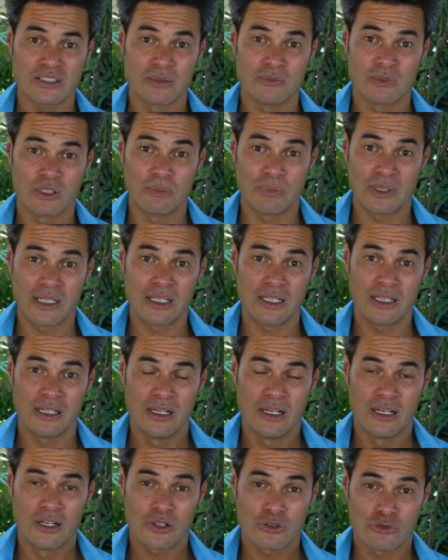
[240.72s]
them to be
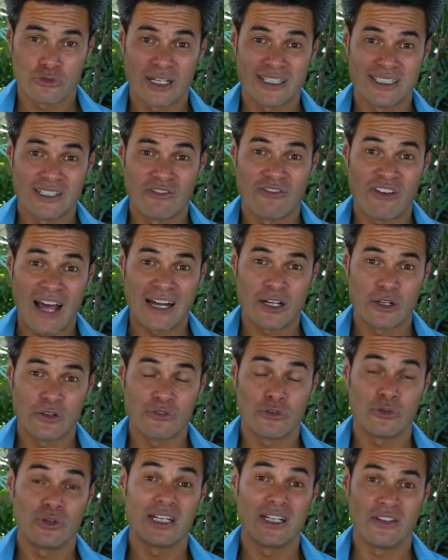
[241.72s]
creating value
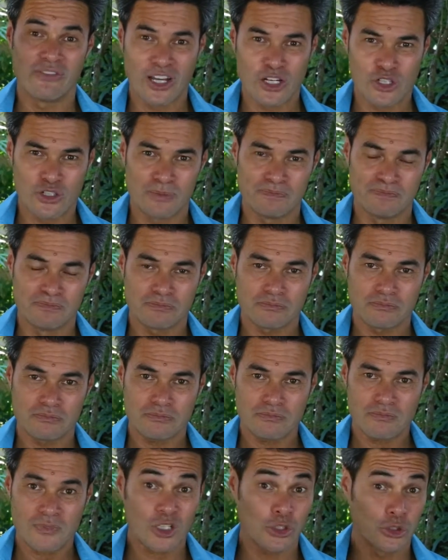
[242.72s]
through innovation.
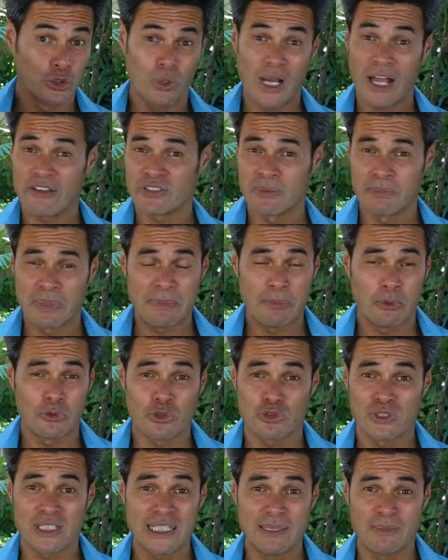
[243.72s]
You'll have some people in
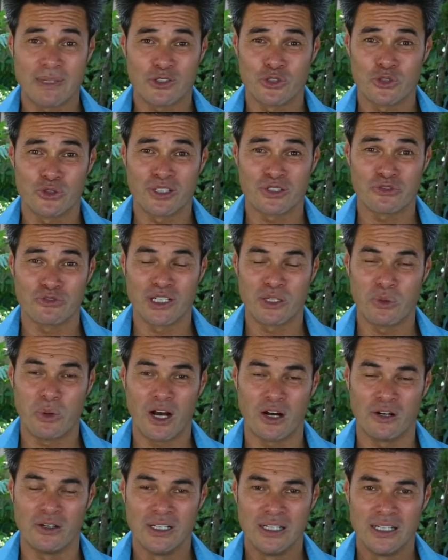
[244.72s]
your team that do this really
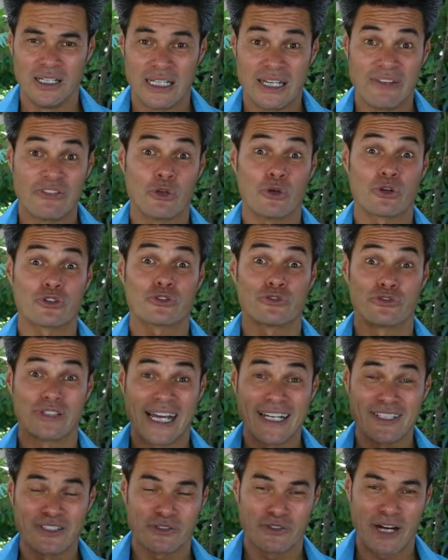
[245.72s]
well. If you're a
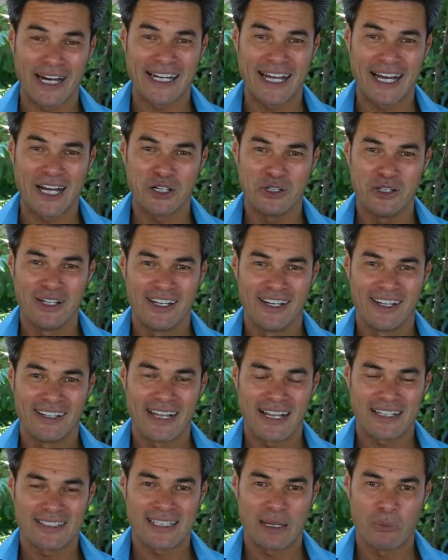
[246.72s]
creator right now,
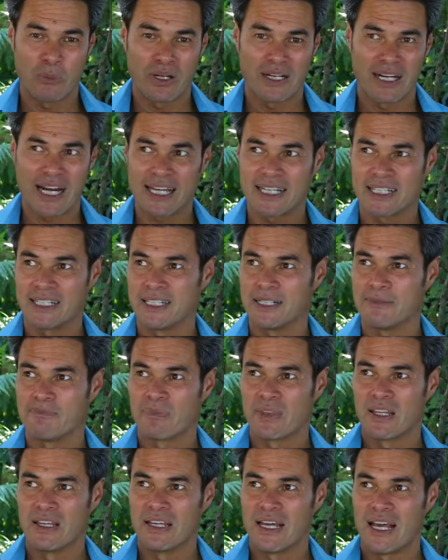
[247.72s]
that's someone like a
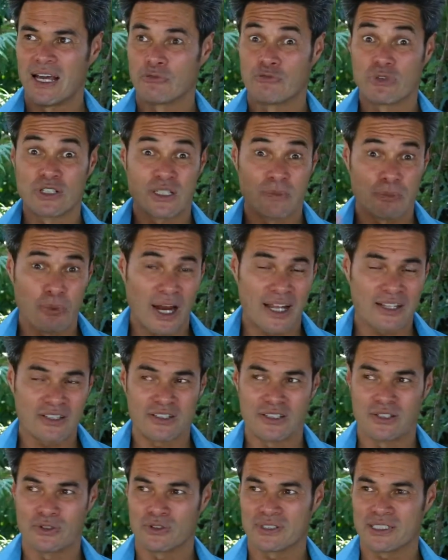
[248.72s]
Richard
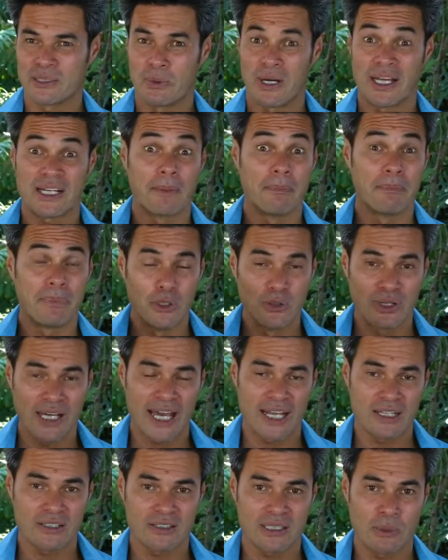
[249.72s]
Branson, or someone like a Bill
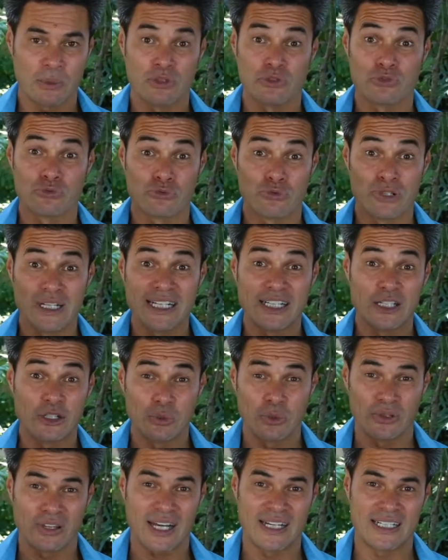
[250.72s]
Gates, someone who's really good
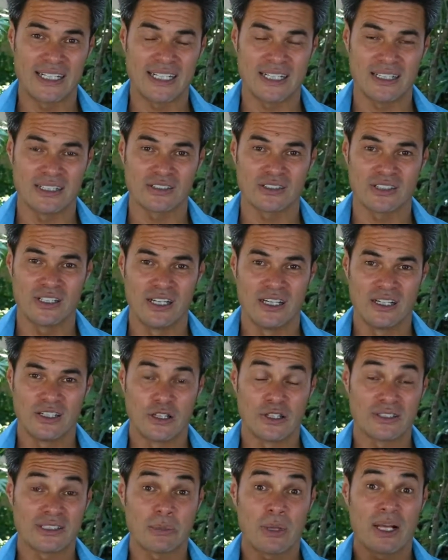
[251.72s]
with ideas.
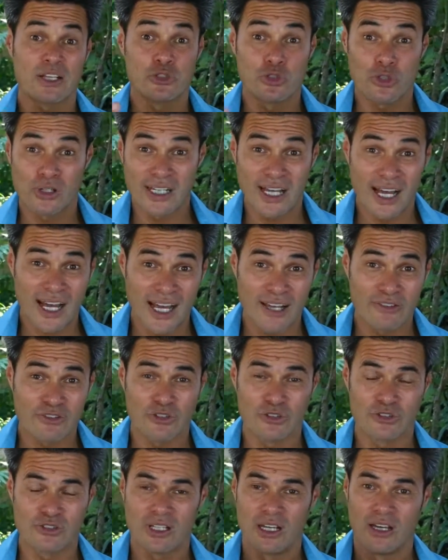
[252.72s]
Someone like Johnny Ives,
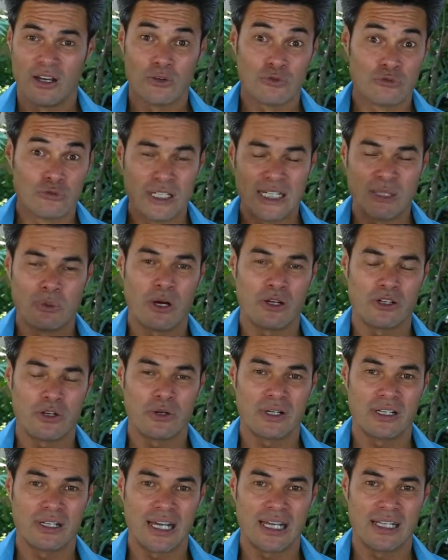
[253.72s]
who's really well
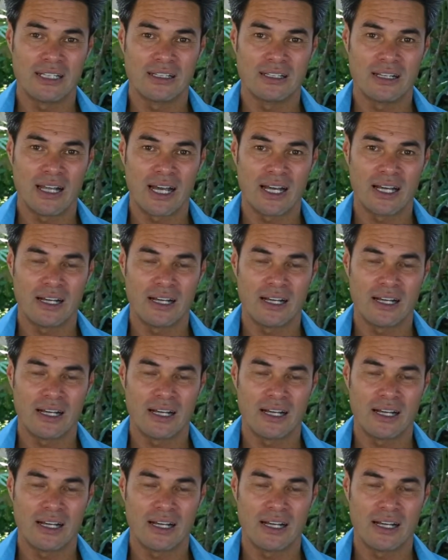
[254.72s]
known in